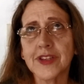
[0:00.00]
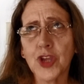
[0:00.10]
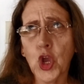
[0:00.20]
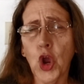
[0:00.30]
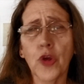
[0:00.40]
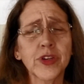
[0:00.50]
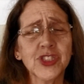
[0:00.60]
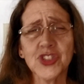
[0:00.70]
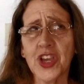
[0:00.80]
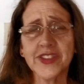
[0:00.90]

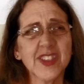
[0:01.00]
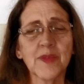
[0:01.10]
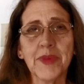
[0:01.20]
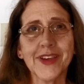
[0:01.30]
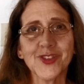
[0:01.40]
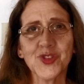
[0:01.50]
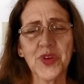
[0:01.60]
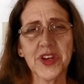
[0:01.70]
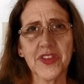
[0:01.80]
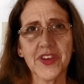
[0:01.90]
encourages us, doesn't make us
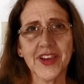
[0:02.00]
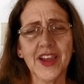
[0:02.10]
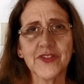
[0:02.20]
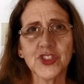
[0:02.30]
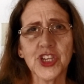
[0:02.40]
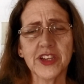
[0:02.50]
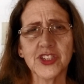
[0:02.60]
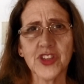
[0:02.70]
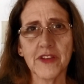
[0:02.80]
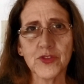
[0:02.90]
do anything. I have to
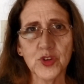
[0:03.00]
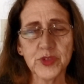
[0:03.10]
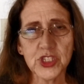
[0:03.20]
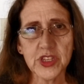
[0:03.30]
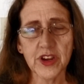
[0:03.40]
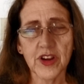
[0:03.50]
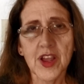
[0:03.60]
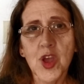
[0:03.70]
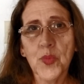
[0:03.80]
change that verbiage there.